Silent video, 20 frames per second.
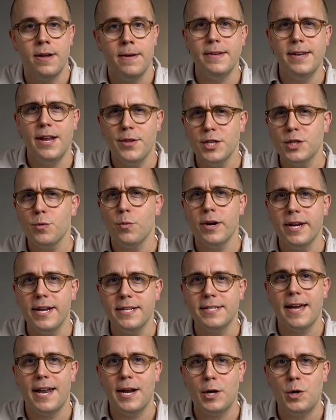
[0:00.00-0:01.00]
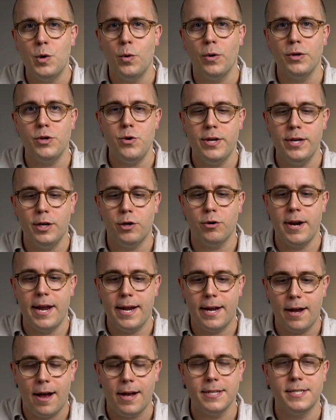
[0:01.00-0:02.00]
Now this is where it gets kind of cool. You can
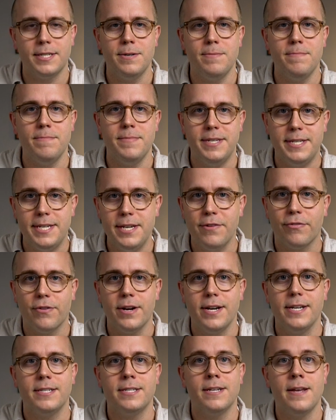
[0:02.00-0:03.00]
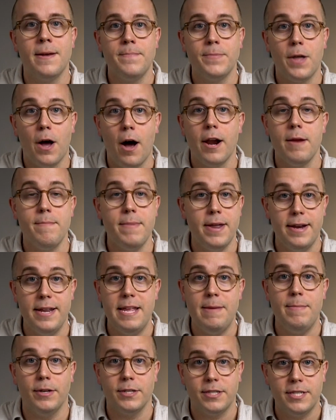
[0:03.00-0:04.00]
create custom different automated
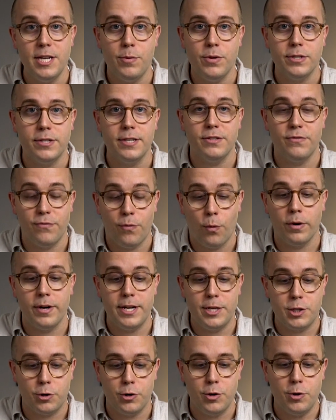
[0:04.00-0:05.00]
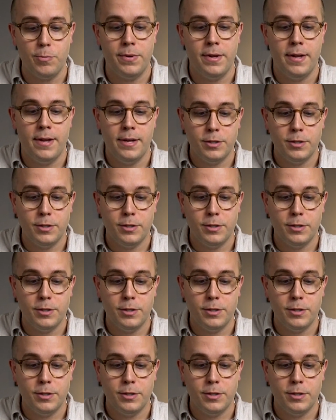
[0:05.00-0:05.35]
email sequences for each group.